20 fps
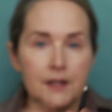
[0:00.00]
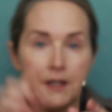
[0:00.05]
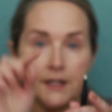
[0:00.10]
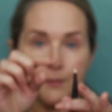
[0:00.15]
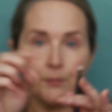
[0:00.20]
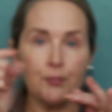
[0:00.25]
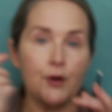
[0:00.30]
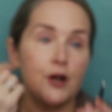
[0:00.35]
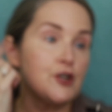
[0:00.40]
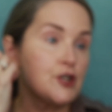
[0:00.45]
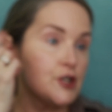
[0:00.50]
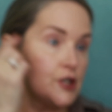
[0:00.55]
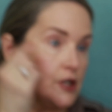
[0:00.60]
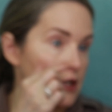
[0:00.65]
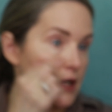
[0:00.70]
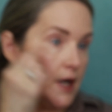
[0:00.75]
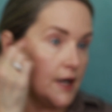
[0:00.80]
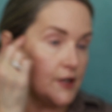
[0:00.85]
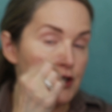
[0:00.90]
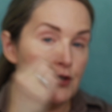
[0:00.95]
brush
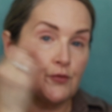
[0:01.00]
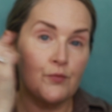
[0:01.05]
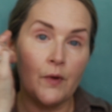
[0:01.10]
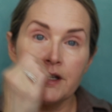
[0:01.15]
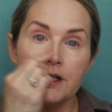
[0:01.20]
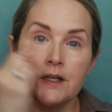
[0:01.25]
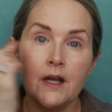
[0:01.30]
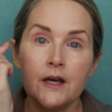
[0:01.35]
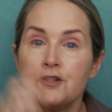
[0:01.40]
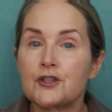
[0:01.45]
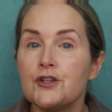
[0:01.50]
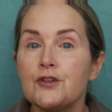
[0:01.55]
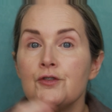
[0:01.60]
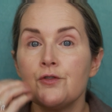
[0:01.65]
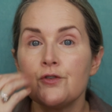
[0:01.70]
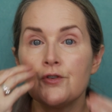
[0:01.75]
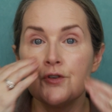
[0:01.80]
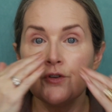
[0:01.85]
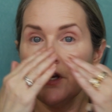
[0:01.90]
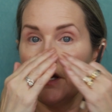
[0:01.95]
to run it
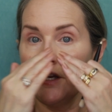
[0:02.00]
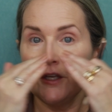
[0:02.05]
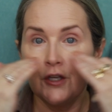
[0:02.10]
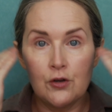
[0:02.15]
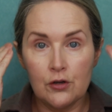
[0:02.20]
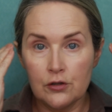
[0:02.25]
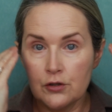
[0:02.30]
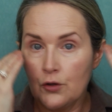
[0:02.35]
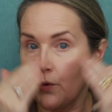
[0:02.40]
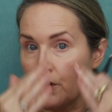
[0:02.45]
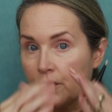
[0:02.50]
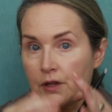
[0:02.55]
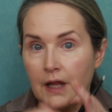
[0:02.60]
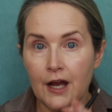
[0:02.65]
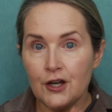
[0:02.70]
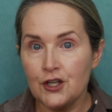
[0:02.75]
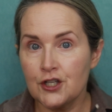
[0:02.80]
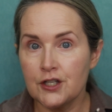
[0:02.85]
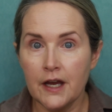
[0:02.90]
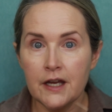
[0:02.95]
under your lower
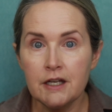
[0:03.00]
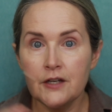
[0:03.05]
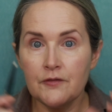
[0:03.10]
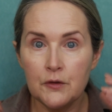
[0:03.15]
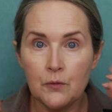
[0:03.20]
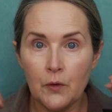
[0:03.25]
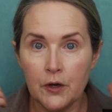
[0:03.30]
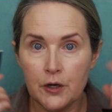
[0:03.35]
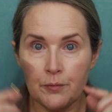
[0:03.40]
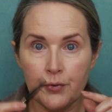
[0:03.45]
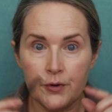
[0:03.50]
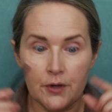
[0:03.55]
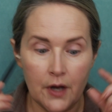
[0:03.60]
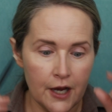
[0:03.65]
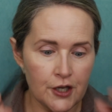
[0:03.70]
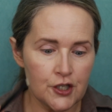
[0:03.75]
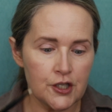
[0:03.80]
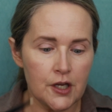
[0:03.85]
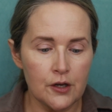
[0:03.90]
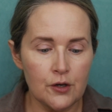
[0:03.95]
lash line if you want to put
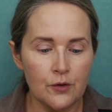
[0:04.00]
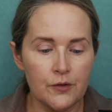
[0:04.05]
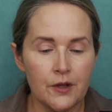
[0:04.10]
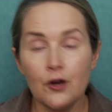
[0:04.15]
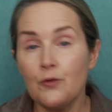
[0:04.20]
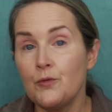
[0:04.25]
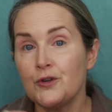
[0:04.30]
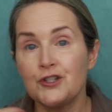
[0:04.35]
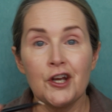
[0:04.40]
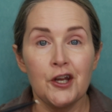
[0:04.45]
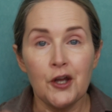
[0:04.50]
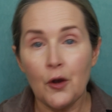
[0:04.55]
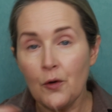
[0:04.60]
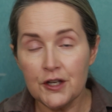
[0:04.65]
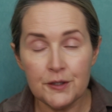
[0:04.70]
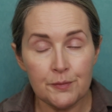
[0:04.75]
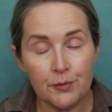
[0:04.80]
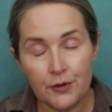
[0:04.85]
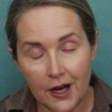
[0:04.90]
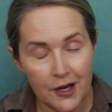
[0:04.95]
eyeshadow there, which I always
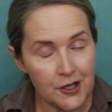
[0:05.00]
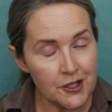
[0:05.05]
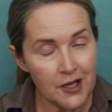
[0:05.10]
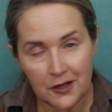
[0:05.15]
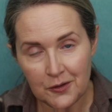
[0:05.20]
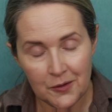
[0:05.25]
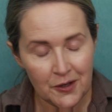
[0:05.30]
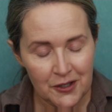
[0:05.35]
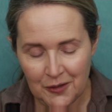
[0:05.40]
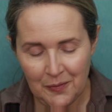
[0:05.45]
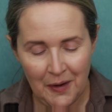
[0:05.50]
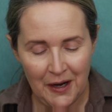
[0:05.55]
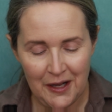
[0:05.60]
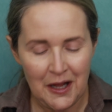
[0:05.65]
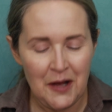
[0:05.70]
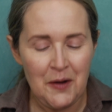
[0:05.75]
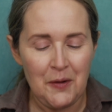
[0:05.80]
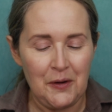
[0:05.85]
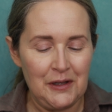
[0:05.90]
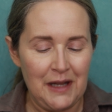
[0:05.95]
put eyeshadow under my
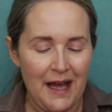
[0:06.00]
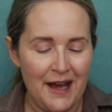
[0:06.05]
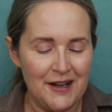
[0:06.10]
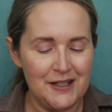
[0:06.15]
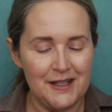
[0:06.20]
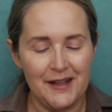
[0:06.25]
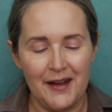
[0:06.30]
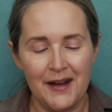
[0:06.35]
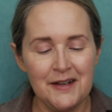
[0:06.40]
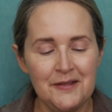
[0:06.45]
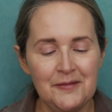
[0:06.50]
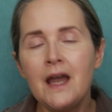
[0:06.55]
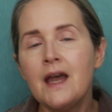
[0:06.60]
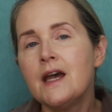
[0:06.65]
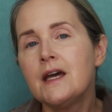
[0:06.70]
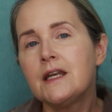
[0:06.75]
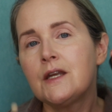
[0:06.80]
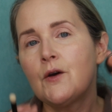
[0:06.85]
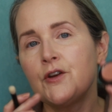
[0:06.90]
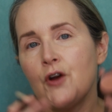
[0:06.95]
lower lash line.
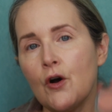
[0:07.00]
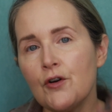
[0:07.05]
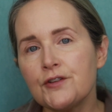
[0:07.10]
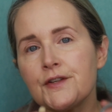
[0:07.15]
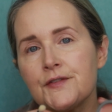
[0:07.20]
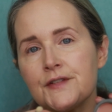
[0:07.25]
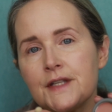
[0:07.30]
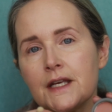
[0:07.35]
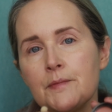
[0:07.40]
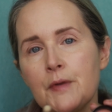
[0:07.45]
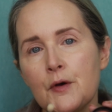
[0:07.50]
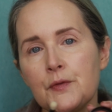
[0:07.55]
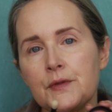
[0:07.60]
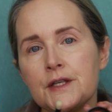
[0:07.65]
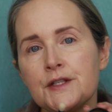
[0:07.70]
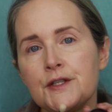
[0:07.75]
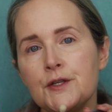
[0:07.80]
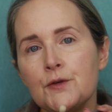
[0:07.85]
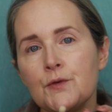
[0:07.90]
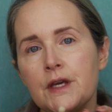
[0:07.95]
Now it also said about this,
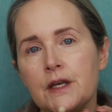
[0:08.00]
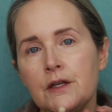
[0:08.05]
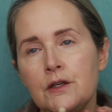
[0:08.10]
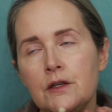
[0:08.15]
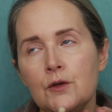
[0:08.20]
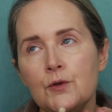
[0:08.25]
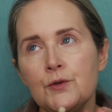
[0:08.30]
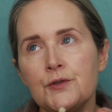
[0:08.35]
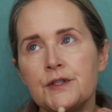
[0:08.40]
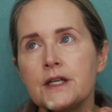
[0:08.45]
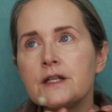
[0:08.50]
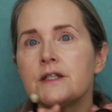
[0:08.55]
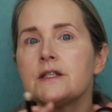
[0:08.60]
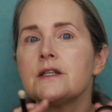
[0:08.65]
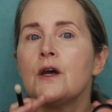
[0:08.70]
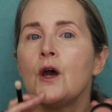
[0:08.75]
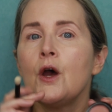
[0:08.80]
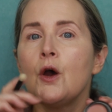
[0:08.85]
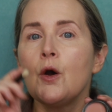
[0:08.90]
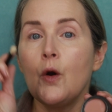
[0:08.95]
you can use it
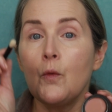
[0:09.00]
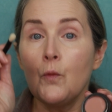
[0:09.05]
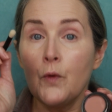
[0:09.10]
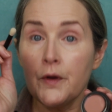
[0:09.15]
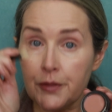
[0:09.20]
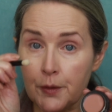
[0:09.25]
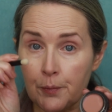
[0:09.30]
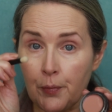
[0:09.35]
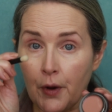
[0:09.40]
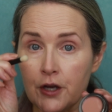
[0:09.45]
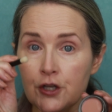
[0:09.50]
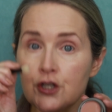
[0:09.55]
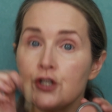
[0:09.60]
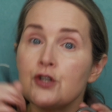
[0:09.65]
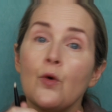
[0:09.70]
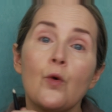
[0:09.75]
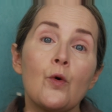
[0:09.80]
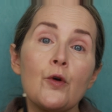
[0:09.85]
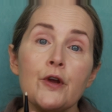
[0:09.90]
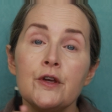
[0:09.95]
with the brush,
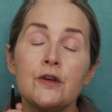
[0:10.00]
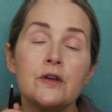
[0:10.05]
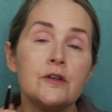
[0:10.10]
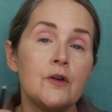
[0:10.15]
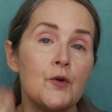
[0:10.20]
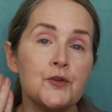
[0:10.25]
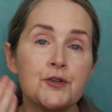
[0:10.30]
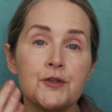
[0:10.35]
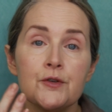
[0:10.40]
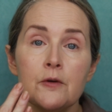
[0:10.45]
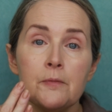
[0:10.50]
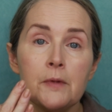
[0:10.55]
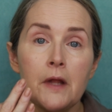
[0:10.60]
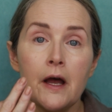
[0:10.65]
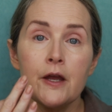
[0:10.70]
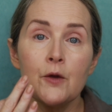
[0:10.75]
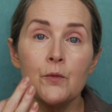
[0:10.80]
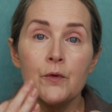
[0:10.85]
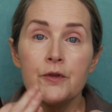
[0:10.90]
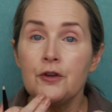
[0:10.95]
or you can also apply it
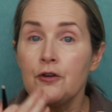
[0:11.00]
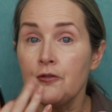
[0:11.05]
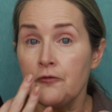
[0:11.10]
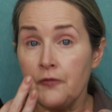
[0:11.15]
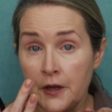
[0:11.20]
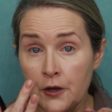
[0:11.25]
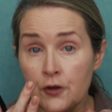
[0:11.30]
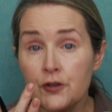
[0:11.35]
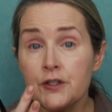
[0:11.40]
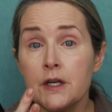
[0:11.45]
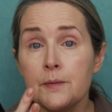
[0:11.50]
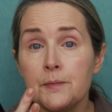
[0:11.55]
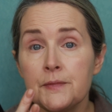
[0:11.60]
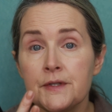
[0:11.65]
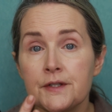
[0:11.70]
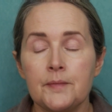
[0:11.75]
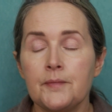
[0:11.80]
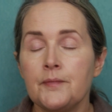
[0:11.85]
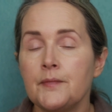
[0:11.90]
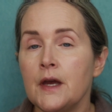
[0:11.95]
with your fingertips.
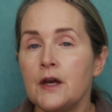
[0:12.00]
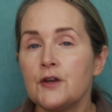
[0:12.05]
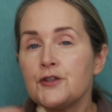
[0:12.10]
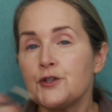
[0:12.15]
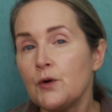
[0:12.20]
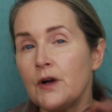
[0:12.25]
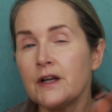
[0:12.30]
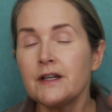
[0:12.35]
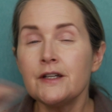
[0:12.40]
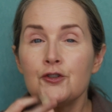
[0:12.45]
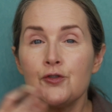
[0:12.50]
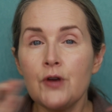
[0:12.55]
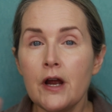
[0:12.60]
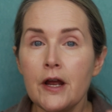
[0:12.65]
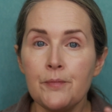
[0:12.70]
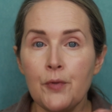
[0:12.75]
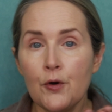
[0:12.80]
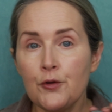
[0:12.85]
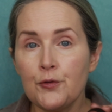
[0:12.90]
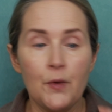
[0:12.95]
So I'm going to try it
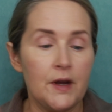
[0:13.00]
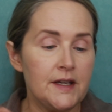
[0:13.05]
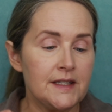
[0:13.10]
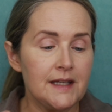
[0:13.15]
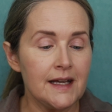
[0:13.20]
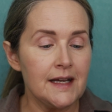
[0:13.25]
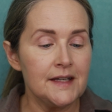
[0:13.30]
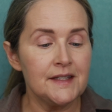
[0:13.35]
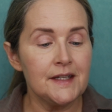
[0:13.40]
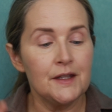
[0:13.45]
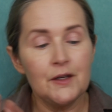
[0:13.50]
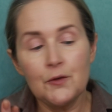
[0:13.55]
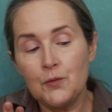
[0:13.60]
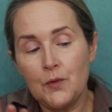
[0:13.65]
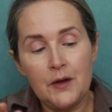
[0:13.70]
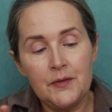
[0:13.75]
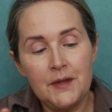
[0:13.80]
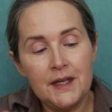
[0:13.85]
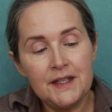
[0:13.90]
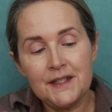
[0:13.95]
both ways. Like I said,
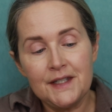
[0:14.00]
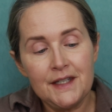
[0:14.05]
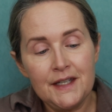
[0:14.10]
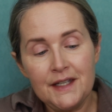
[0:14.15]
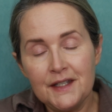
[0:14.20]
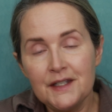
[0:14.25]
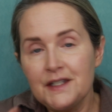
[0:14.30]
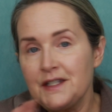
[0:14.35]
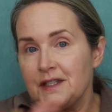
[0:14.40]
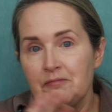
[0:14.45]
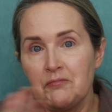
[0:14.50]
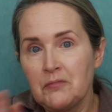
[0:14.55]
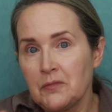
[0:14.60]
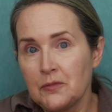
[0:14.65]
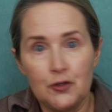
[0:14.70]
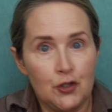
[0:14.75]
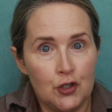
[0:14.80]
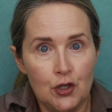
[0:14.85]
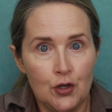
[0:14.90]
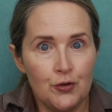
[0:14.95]
this is
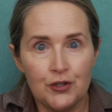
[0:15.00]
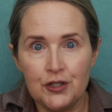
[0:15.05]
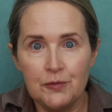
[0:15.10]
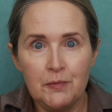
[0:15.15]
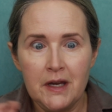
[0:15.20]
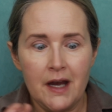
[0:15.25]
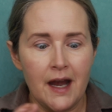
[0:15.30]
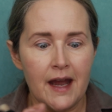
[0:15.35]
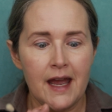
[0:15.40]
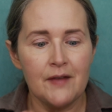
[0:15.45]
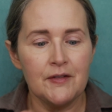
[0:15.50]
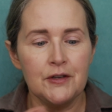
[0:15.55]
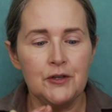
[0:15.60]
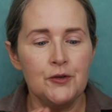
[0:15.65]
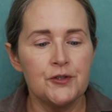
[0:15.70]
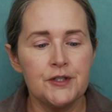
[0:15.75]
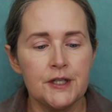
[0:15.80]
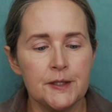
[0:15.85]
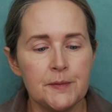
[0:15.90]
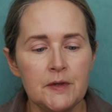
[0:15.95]
new to me. I haven't used
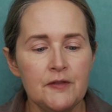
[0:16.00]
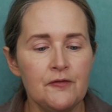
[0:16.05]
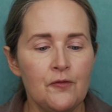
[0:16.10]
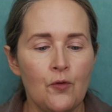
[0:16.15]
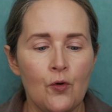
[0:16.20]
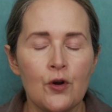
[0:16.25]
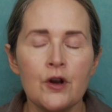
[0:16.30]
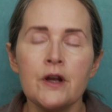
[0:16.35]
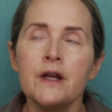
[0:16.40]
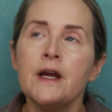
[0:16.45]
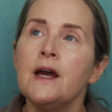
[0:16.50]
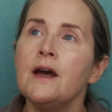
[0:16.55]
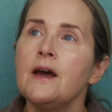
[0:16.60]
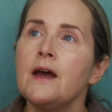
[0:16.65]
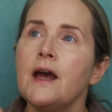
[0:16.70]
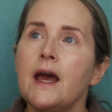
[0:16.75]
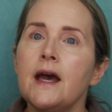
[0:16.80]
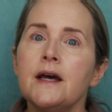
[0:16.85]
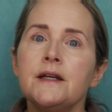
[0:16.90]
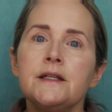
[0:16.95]
this before.
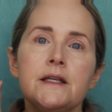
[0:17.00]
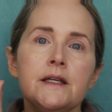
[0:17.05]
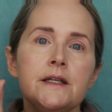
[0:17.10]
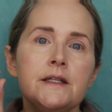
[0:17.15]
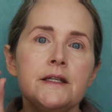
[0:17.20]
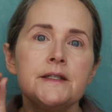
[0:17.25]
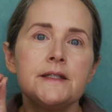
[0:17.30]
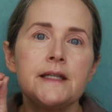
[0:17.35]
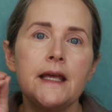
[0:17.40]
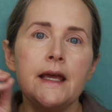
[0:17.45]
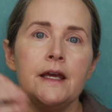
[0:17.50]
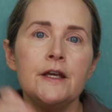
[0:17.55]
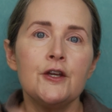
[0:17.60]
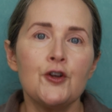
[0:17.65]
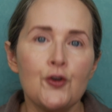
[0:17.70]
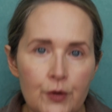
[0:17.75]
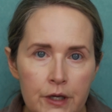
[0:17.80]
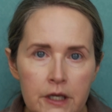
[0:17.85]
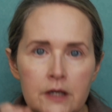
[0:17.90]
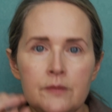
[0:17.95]
And it is a
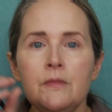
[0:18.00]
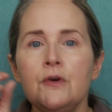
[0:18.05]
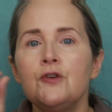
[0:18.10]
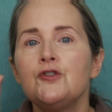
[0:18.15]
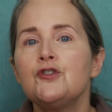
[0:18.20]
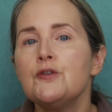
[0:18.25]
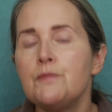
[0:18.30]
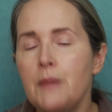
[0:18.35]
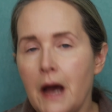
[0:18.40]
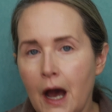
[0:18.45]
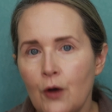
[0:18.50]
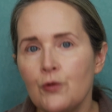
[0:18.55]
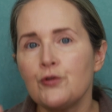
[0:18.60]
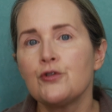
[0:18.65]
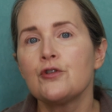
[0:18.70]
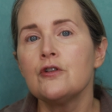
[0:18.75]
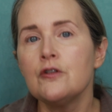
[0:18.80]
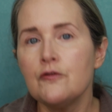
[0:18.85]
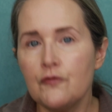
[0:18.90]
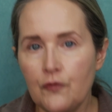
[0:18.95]
cream to powder
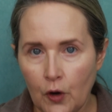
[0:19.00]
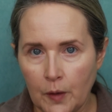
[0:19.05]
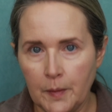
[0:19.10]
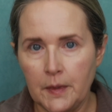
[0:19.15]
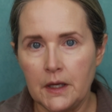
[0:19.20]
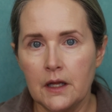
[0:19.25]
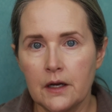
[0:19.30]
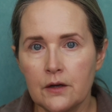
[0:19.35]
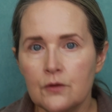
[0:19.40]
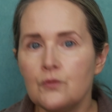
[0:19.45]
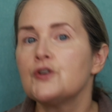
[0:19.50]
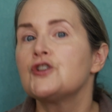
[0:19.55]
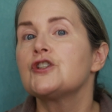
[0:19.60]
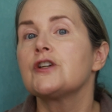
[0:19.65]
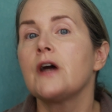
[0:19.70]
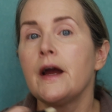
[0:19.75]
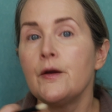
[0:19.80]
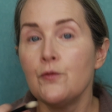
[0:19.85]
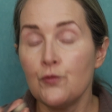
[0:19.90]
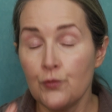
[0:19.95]
formula, which I
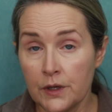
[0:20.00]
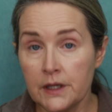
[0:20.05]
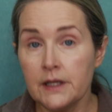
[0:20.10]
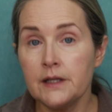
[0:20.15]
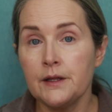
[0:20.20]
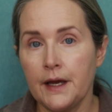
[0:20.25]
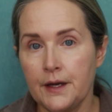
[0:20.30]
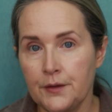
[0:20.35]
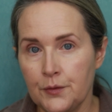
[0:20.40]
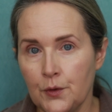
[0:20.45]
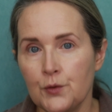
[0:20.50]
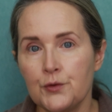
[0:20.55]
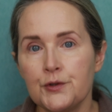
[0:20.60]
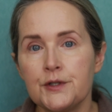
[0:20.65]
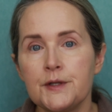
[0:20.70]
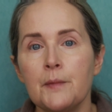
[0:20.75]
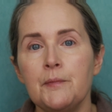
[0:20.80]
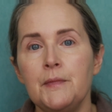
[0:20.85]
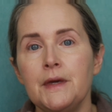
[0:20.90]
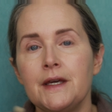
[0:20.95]
really like those
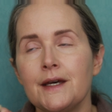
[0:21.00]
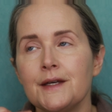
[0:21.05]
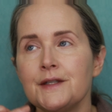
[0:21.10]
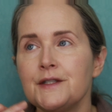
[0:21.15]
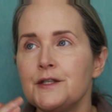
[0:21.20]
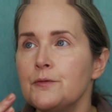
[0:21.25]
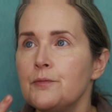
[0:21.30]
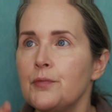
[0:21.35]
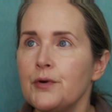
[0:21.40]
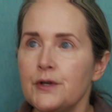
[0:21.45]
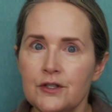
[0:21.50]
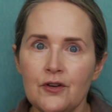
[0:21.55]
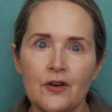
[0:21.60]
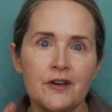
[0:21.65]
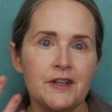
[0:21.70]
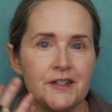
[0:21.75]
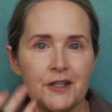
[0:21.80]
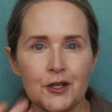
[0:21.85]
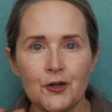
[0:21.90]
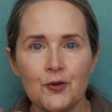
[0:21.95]
because you put it on as
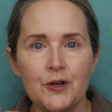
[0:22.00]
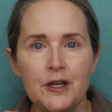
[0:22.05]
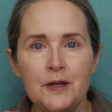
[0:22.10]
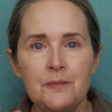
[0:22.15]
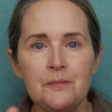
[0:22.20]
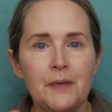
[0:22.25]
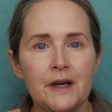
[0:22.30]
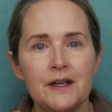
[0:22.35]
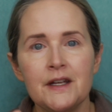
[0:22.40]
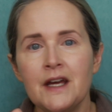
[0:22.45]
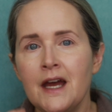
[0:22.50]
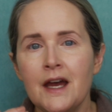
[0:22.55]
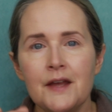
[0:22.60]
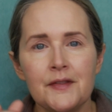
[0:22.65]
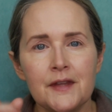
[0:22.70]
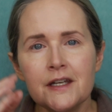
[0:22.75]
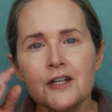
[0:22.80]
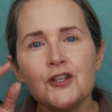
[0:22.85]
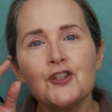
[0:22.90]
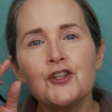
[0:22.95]
a cream, but then
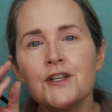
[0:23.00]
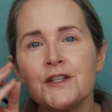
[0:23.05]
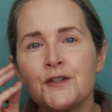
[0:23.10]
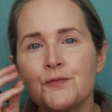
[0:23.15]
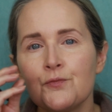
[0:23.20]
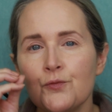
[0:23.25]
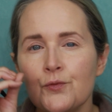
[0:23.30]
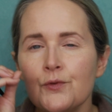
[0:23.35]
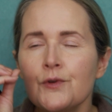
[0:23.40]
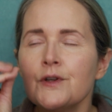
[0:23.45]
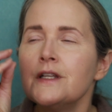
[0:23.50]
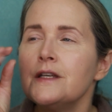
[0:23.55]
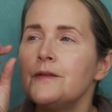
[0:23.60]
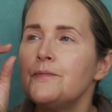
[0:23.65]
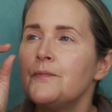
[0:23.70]
it just really